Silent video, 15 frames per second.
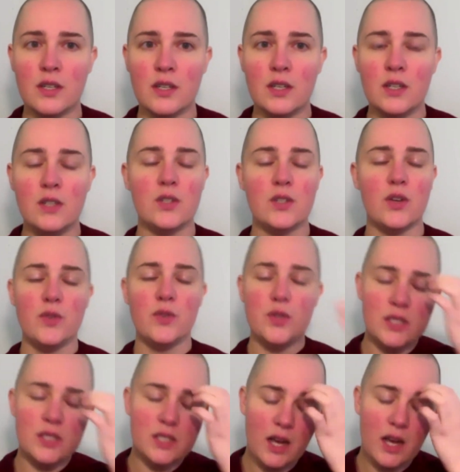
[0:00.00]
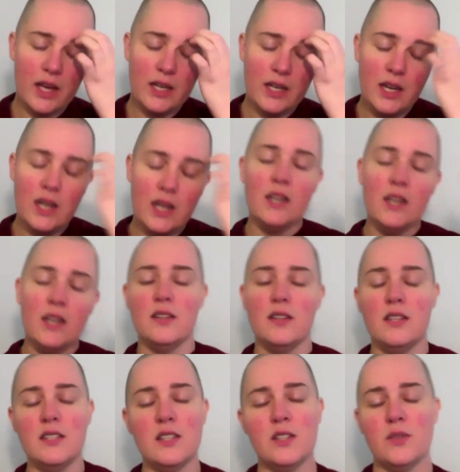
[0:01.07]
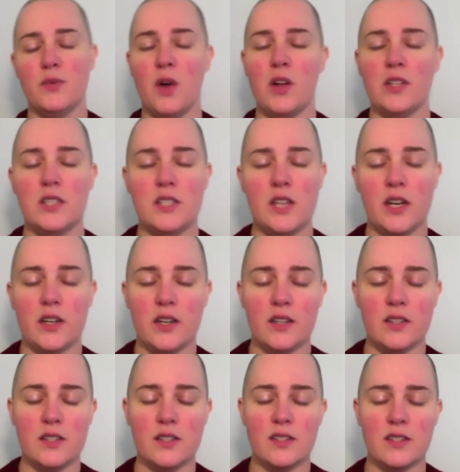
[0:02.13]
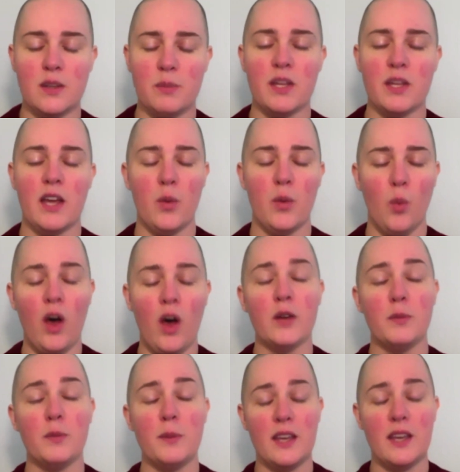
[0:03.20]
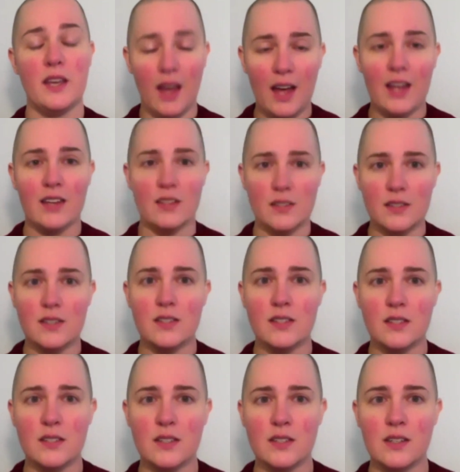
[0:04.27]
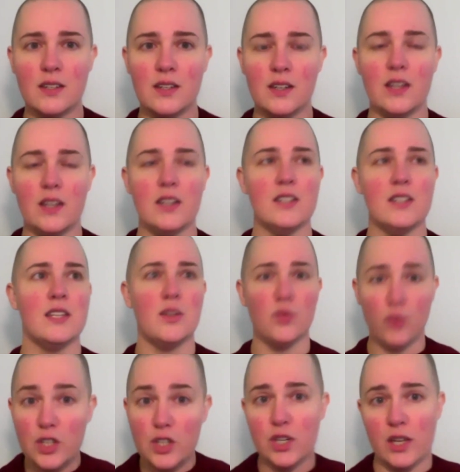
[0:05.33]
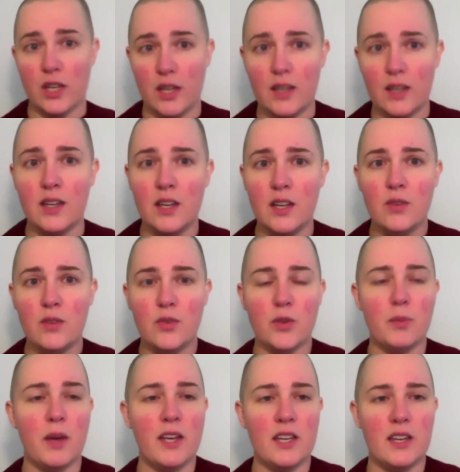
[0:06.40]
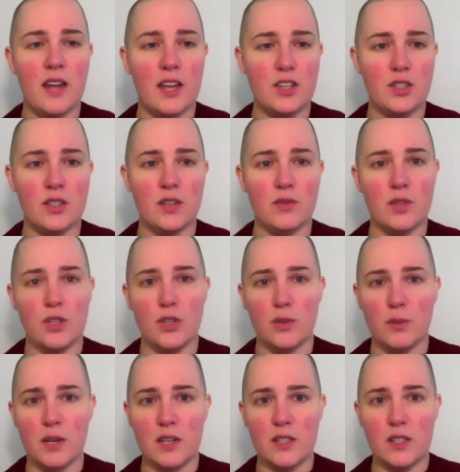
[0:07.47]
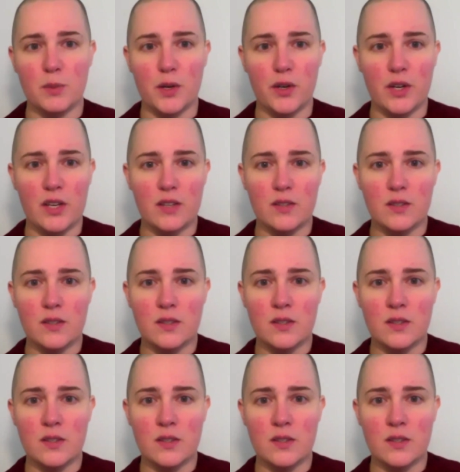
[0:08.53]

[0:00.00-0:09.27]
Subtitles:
So if you decide, this is voluntary, this is something I want because it is enriching for my connection of the human experience.